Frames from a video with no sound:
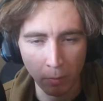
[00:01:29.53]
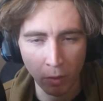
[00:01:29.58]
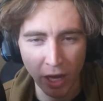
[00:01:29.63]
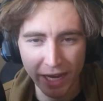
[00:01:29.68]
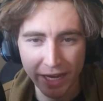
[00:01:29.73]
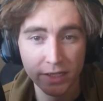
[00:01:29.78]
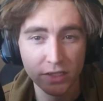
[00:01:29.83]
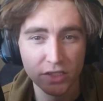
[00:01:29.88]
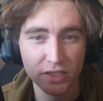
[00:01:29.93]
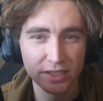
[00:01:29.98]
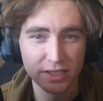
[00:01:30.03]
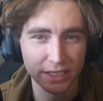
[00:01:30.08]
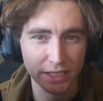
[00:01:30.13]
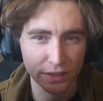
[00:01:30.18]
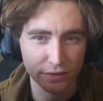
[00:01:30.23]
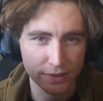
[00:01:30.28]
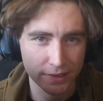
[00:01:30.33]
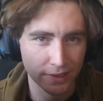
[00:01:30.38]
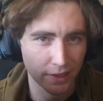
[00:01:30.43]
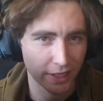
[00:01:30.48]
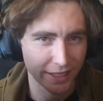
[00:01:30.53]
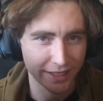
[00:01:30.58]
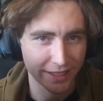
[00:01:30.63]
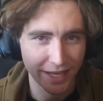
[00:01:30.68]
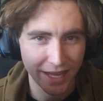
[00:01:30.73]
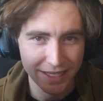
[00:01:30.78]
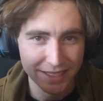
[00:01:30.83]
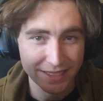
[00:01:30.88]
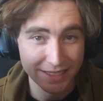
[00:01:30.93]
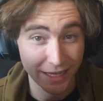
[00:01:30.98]
Mikey just gives like
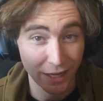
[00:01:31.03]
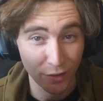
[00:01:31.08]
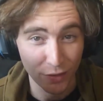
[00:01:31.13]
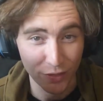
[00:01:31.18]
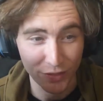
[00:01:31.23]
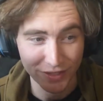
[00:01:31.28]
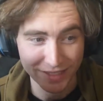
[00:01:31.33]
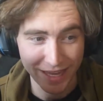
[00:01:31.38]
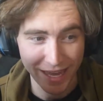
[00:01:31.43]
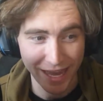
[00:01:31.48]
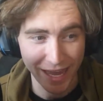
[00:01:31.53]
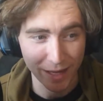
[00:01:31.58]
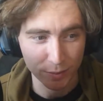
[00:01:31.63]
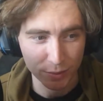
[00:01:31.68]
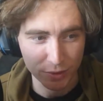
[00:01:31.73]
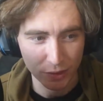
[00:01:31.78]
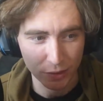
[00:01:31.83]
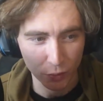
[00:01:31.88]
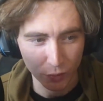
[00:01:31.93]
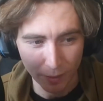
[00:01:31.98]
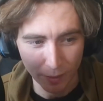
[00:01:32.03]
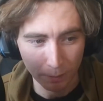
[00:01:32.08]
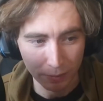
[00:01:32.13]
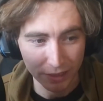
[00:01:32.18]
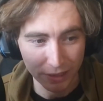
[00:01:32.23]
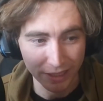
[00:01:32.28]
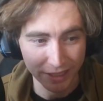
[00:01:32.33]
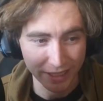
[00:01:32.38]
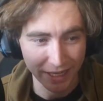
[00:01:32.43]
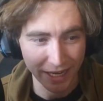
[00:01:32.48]
South this absolute,
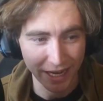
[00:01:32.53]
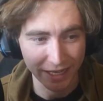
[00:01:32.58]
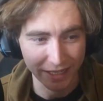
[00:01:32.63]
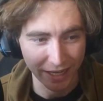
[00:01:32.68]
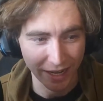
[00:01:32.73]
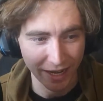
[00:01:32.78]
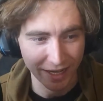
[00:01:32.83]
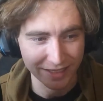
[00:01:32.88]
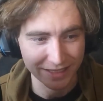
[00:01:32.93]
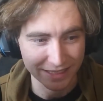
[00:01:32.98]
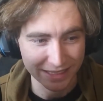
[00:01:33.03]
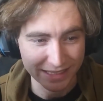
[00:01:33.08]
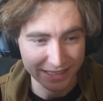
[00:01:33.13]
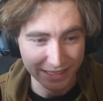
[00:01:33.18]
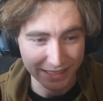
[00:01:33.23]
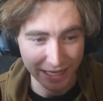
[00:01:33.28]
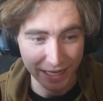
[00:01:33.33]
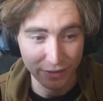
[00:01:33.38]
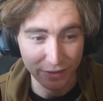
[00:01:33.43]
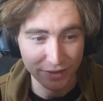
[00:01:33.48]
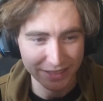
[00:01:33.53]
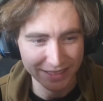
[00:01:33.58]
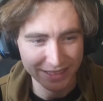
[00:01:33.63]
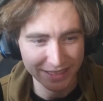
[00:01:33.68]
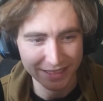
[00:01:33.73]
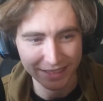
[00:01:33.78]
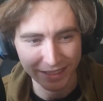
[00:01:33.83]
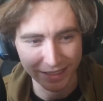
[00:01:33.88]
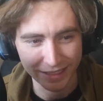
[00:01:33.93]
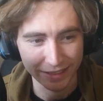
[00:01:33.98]
complete and utter death
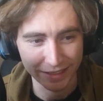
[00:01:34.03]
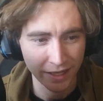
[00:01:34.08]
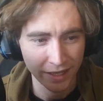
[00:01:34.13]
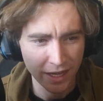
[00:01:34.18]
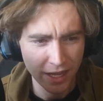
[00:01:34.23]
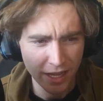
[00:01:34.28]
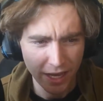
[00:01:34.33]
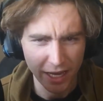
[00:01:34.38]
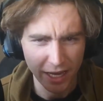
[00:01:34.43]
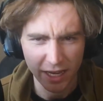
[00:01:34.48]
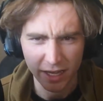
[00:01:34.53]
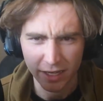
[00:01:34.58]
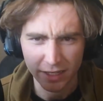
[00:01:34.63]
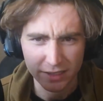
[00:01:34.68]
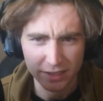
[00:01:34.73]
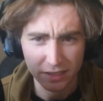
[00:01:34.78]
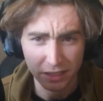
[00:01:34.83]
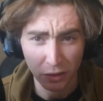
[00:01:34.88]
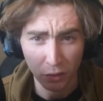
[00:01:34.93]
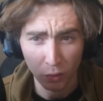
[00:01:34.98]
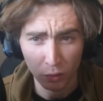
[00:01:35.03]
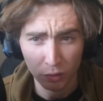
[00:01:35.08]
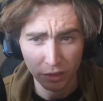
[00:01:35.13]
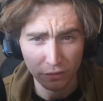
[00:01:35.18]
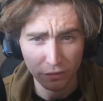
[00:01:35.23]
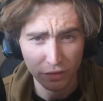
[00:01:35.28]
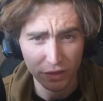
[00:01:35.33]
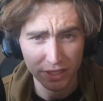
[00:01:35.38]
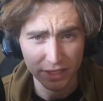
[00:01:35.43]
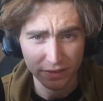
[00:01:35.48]
stare. And it's like all
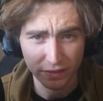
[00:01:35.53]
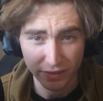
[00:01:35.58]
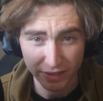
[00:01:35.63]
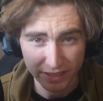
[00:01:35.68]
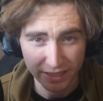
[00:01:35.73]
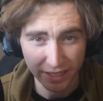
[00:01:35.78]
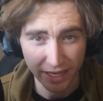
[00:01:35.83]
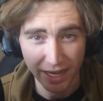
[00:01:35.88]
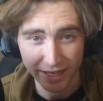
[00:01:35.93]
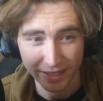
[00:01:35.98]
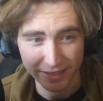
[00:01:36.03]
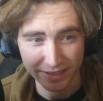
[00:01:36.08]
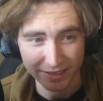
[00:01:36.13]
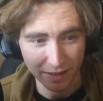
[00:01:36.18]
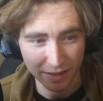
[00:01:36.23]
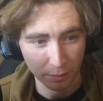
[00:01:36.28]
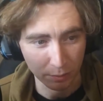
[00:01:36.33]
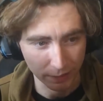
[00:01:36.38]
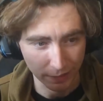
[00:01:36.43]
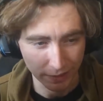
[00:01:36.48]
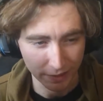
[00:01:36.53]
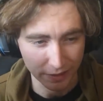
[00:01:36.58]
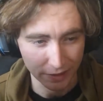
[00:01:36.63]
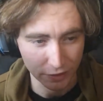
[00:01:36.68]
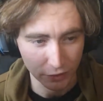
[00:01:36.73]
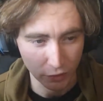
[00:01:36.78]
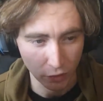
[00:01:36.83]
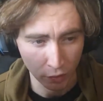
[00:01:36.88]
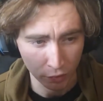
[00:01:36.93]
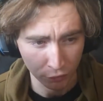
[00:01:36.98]
of the dark is completely
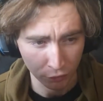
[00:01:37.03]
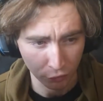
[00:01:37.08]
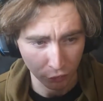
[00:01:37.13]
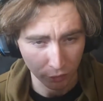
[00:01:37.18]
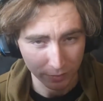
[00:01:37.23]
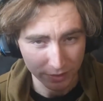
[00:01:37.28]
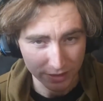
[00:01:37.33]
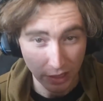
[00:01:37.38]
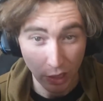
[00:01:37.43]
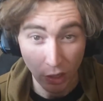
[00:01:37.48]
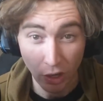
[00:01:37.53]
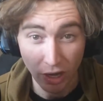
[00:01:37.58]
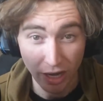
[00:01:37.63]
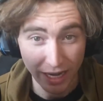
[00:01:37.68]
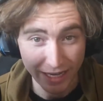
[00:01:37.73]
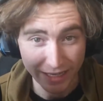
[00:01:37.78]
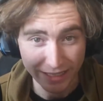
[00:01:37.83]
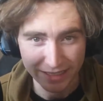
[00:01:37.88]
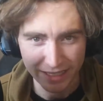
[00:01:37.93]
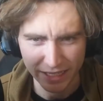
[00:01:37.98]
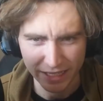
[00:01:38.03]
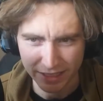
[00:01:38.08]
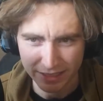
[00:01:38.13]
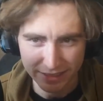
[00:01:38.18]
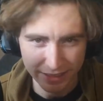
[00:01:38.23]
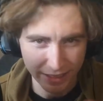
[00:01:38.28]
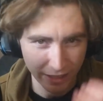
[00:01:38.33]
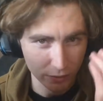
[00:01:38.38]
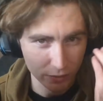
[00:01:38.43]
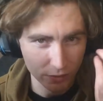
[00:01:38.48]
gone from his eyes. And
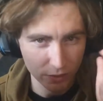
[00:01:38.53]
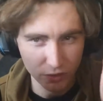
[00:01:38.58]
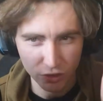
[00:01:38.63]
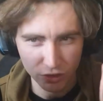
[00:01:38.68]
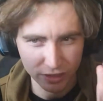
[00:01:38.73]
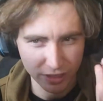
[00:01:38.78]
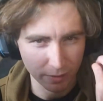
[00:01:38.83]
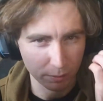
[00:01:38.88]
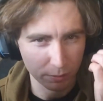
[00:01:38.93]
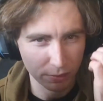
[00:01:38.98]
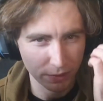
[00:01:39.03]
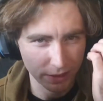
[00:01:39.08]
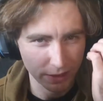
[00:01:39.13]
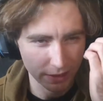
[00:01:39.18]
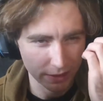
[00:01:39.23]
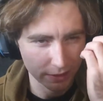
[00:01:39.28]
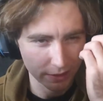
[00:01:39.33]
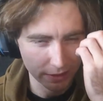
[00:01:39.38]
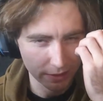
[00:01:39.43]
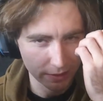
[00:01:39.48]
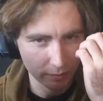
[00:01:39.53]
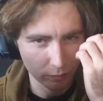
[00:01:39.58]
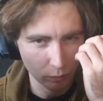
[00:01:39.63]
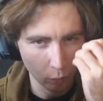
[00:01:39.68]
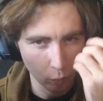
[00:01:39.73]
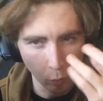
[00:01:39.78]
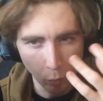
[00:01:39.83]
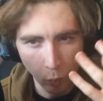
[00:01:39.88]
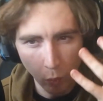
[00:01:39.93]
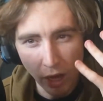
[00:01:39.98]
it's just completely
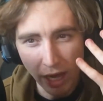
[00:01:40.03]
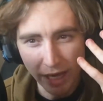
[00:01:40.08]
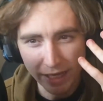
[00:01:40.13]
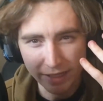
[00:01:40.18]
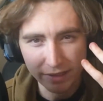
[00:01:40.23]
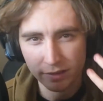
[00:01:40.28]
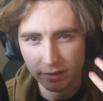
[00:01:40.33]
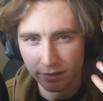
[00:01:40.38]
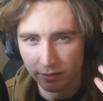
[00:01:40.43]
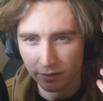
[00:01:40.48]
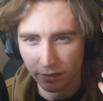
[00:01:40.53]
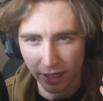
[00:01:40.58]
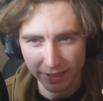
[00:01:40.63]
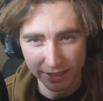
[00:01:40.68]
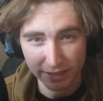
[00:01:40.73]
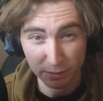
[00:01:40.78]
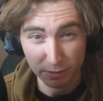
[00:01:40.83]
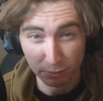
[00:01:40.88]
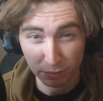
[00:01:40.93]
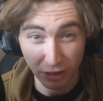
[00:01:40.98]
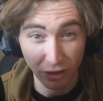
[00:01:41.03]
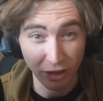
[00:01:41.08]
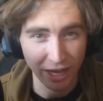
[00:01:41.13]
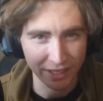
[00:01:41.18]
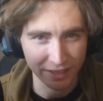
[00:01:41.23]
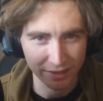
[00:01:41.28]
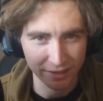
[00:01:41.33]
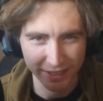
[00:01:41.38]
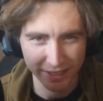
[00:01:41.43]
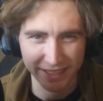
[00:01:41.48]
white, like he's
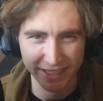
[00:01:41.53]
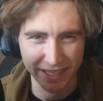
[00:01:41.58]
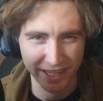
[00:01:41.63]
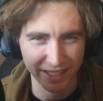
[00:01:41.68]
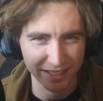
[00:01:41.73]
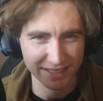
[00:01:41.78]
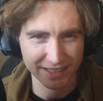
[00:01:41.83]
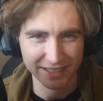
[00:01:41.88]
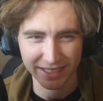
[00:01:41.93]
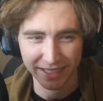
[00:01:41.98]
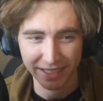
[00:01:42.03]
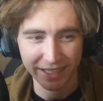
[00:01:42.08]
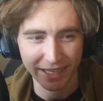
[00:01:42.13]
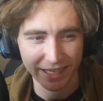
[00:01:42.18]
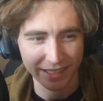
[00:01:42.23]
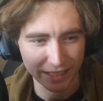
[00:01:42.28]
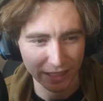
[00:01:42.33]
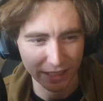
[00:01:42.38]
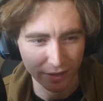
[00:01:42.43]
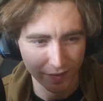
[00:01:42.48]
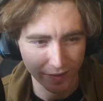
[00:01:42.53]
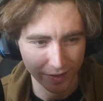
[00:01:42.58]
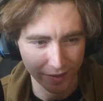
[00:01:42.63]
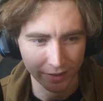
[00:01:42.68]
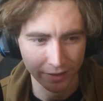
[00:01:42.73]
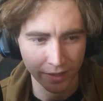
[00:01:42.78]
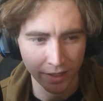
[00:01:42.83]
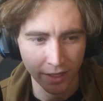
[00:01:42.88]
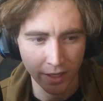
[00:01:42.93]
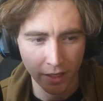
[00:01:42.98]
blind, like he can't see
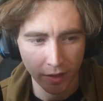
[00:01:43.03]
anything.